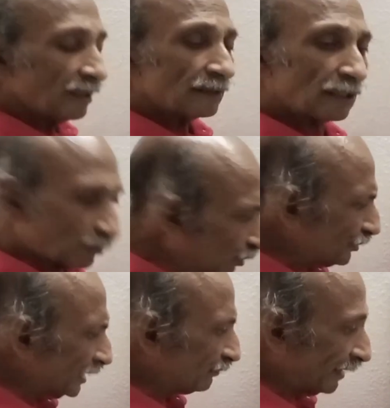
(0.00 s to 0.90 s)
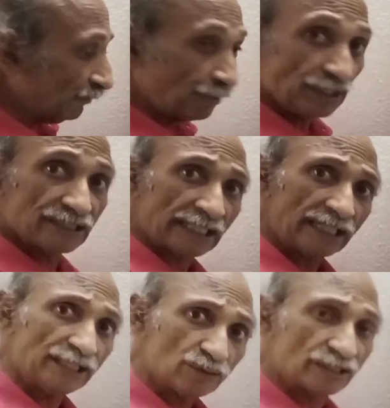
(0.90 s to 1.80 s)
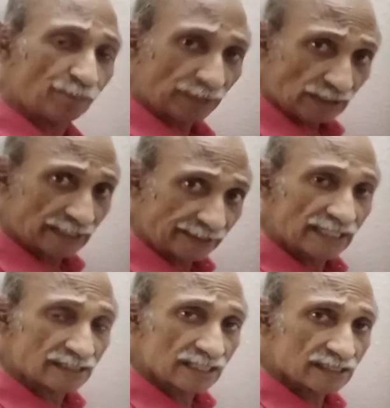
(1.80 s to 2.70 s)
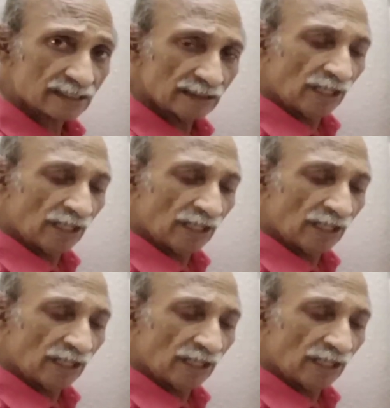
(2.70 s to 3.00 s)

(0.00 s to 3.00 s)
Now the question is, when we generally use imperative sentences,